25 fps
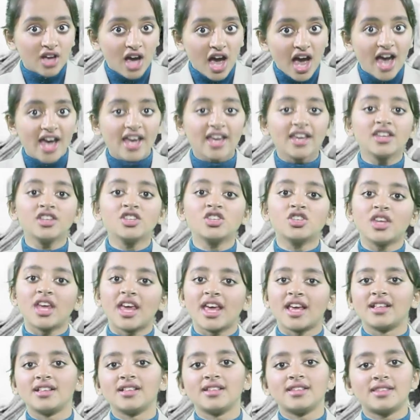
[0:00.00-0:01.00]

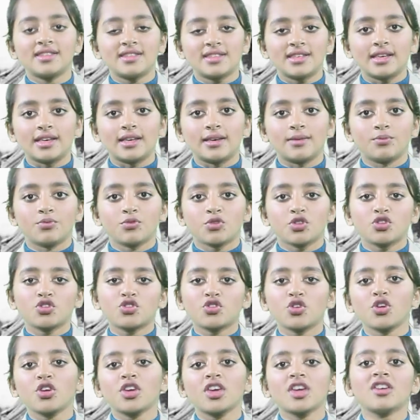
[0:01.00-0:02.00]
ILC.
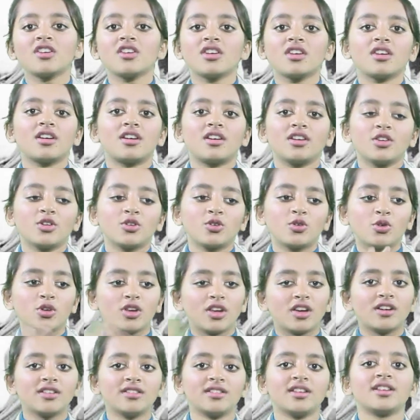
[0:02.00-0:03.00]
So you can
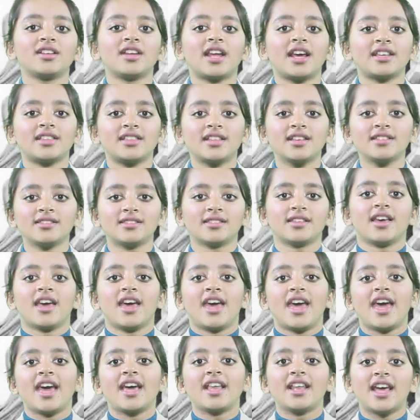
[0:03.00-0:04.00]
learn it like this.
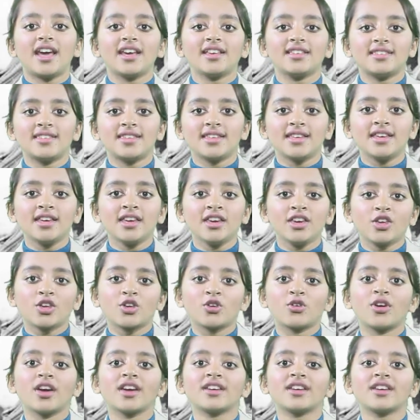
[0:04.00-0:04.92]
LIC, you